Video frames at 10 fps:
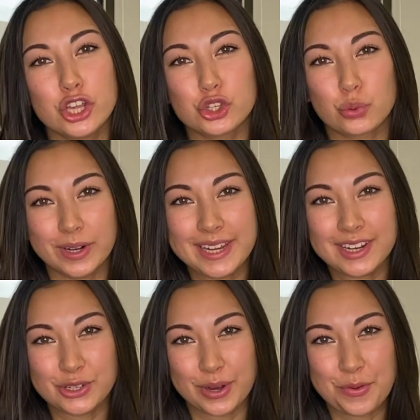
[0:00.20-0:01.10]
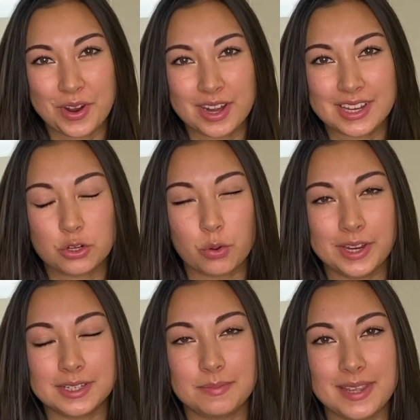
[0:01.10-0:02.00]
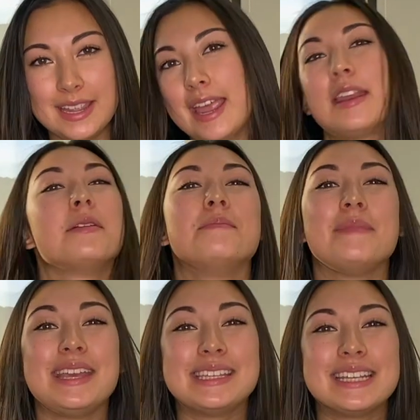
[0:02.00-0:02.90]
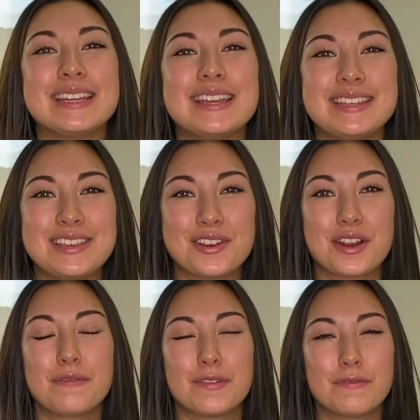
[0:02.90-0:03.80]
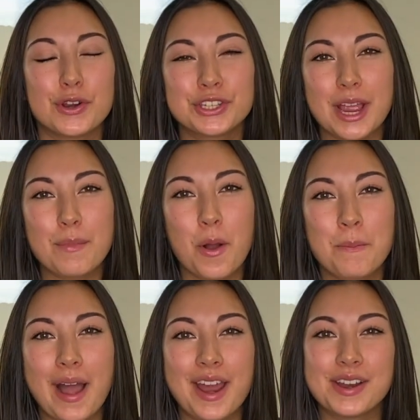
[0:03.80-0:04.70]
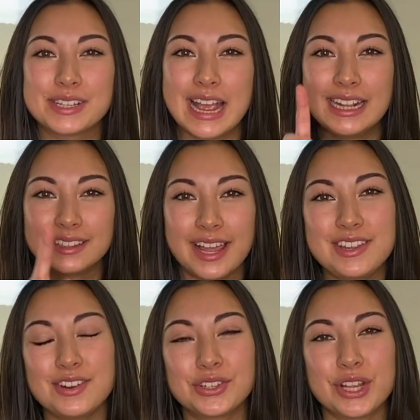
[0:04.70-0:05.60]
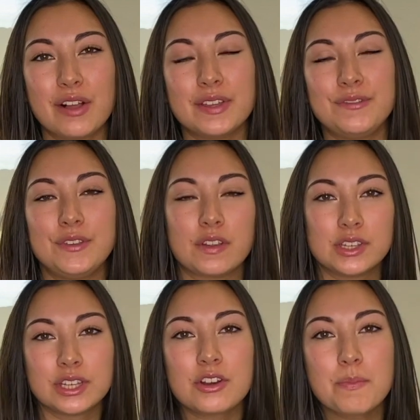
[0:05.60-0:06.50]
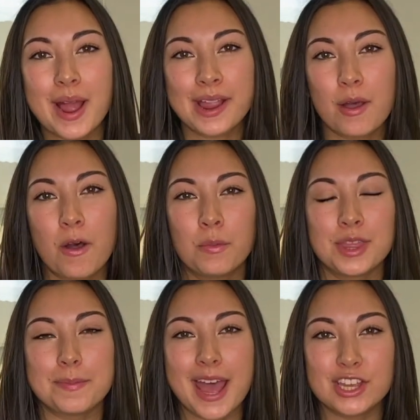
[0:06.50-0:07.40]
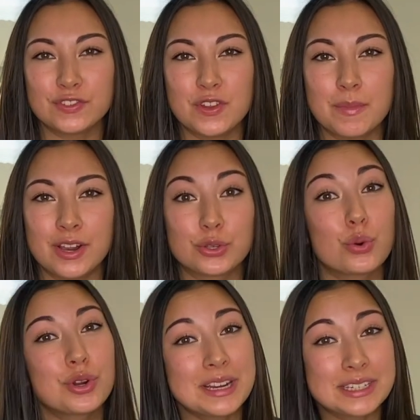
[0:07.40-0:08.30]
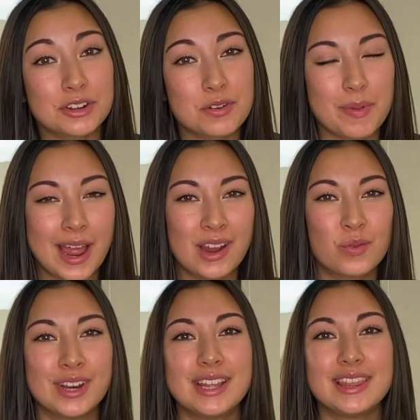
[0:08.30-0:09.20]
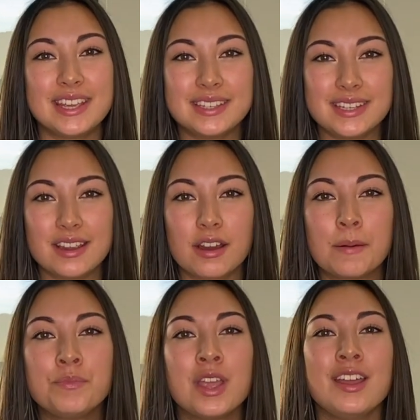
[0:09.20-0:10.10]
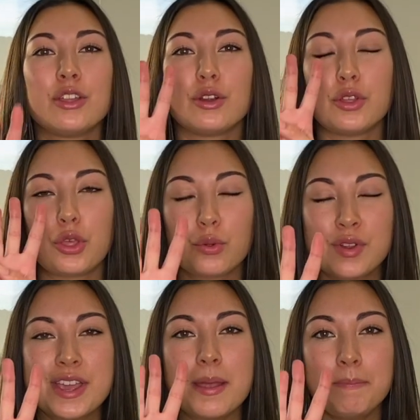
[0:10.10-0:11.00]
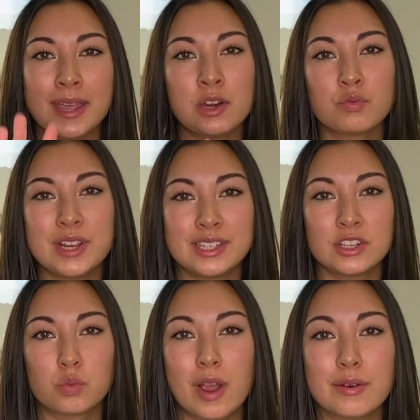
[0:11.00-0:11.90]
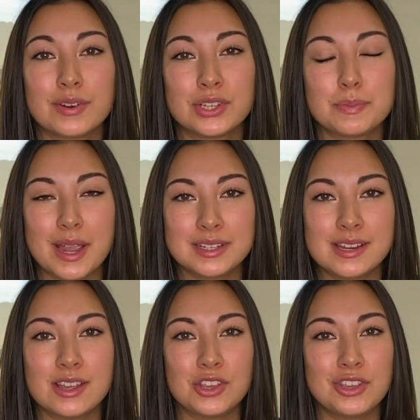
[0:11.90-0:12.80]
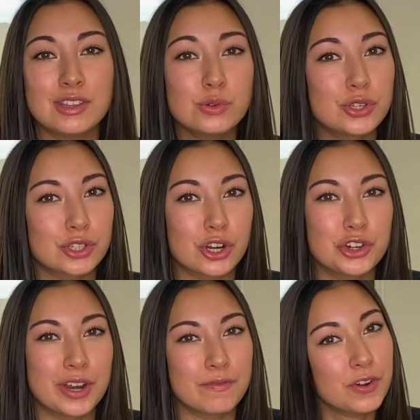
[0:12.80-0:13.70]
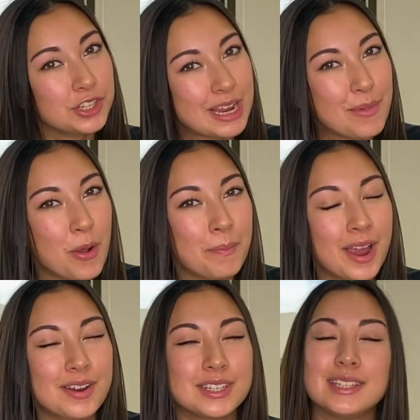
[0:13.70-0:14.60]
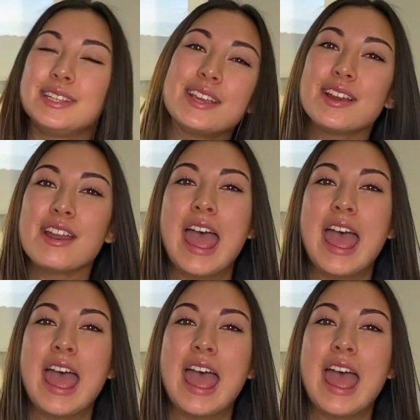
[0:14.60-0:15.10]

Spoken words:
2021 is going to be an amazing year for first-time homebuyers like yourself. If you've considered buying a home in the past few months or considered buying one this year, there are three main reasons why we're expecting a huge surge in first-time homebuyers this year